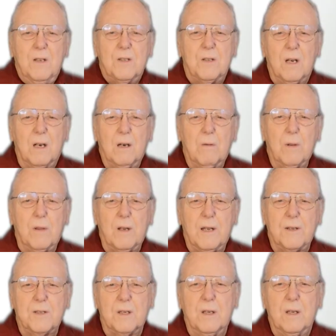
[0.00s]
Start with
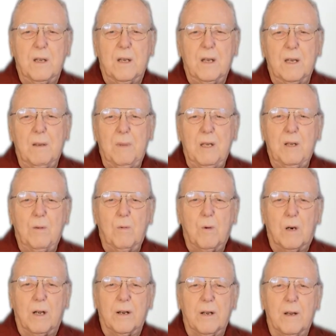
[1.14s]
lesson
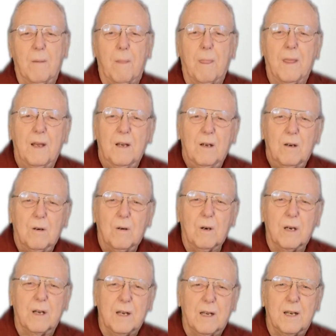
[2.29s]
AB1,
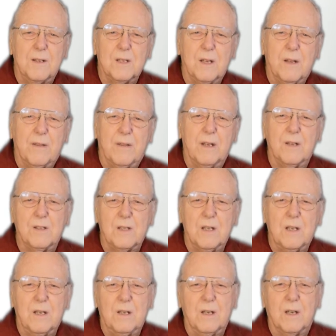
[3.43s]
organizing things
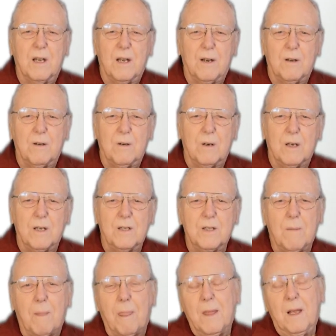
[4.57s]
into categories.
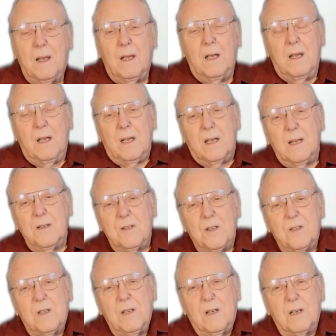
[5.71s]
Kids
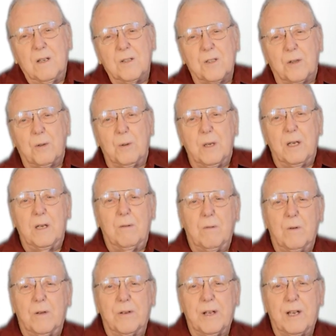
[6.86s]
as young as 3
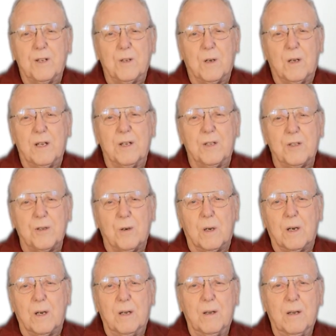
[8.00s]
will naturally
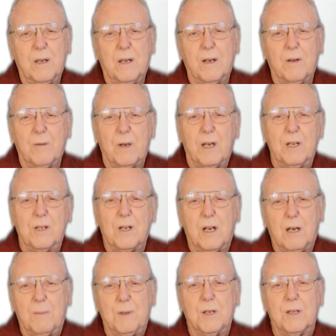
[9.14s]
sort and arrange
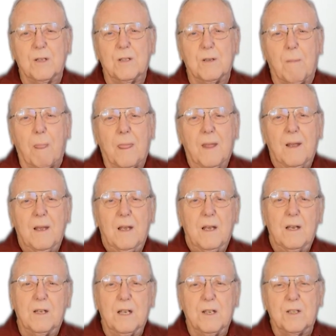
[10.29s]
objects.
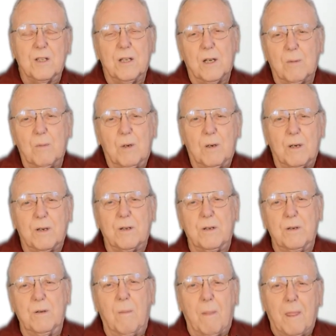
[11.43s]
It takes little more
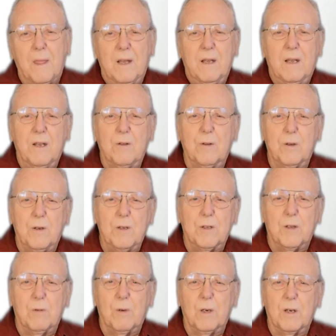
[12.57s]
to introduce
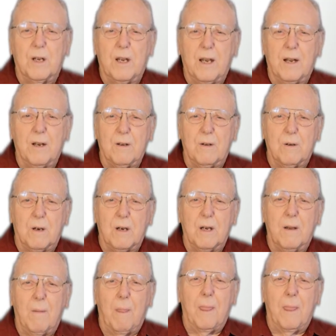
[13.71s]
the word category